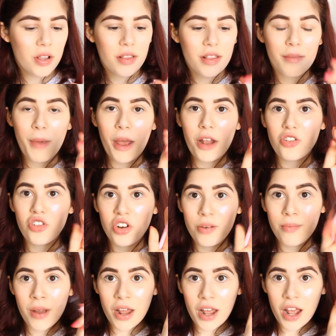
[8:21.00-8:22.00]

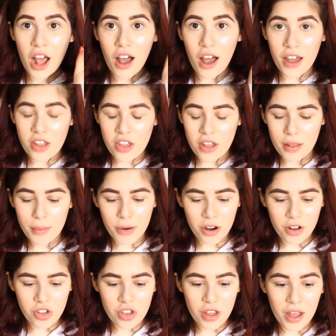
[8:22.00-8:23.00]
Spectrum eyeshadow
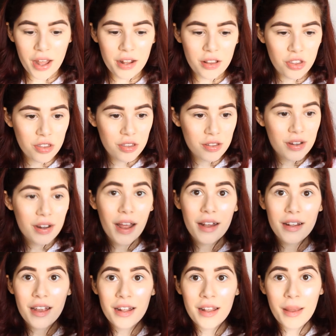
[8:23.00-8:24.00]
brush and just do that.
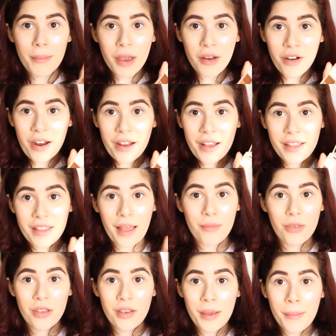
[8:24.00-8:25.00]
And the mirror is
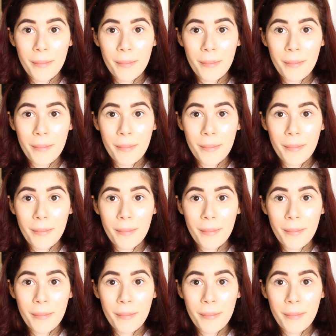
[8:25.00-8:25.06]
absolutely